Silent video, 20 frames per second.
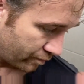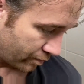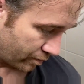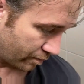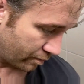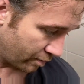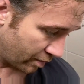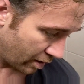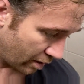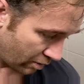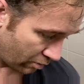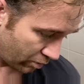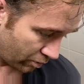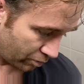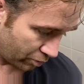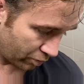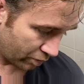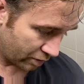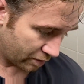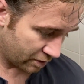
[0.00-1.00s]
But I will
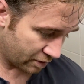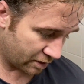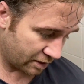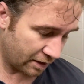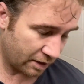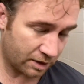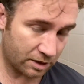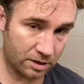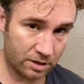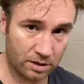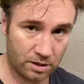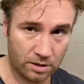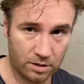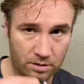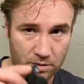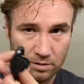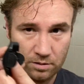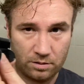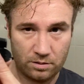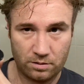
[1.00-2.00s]
put a
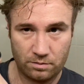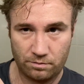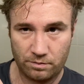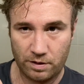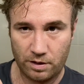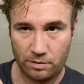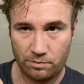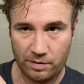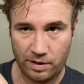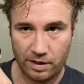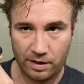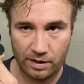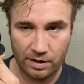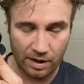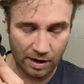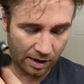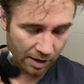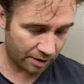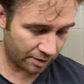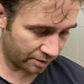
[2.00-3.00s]
6mm
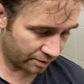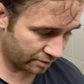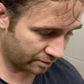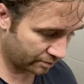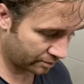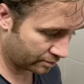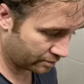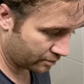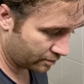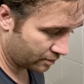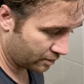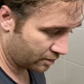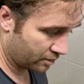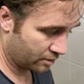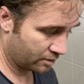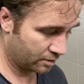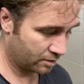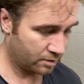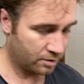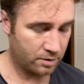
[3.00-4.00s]
guard
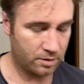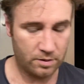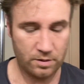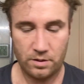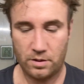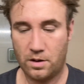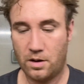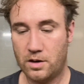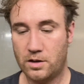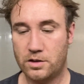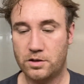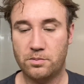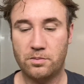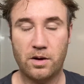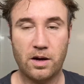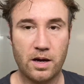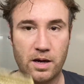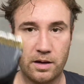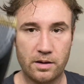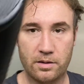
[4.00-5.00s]
onto my